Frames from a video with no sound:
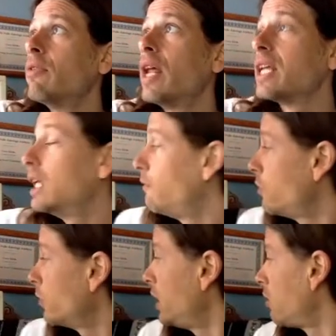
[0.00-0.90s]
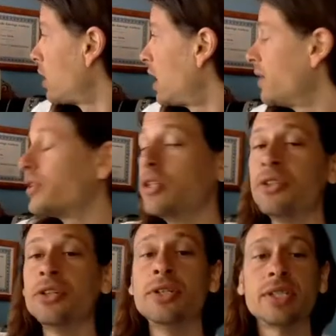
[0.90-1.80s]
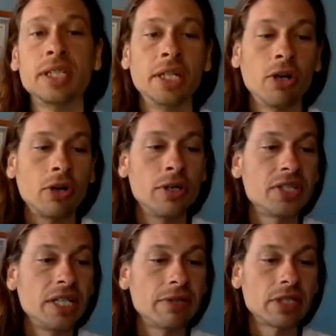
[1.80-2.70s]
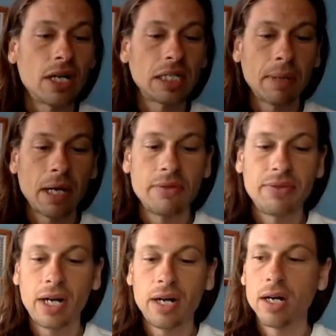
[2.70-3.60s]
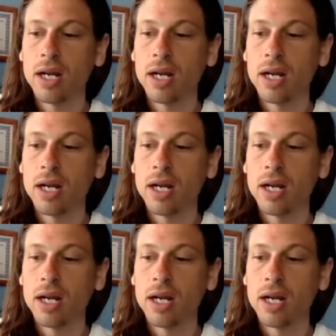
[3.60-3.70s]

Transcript: like if you read Graha Sutras, you know, Ernst even talked about in there,